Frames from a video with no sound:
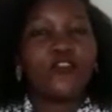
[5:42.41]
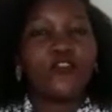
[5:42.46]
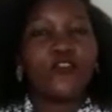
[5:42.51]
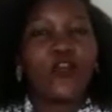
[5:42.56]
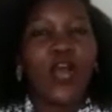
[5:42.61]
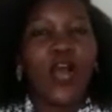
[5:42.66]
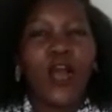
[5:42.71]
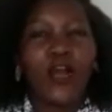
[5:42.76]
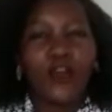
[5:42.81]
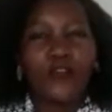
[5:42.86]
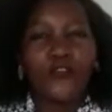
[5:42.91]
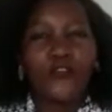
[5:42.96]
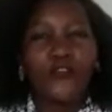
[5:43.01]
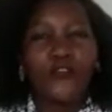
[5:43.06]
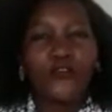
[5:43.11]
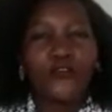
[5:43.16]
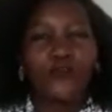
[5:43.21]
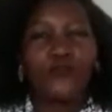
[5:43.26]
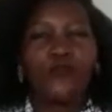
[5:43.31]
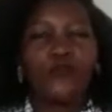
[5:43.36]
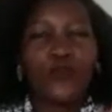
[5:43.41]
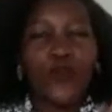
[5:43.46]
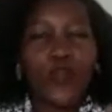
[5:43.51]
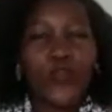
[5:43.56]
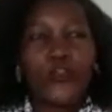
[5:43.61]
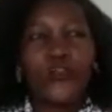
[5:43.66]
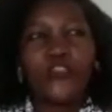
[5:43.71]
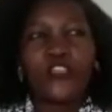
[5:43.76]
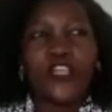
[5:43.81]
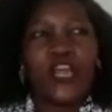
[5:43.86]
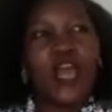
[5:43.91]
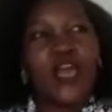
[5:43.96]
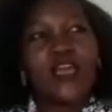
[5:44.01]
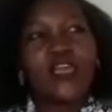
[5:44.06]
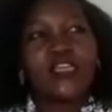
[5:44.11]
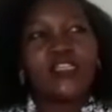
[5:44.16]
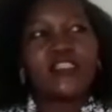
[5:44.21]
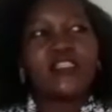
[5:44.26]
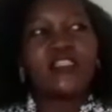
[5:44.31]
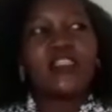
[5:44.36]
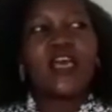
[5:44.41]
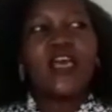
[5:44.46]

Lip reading: how you prioritize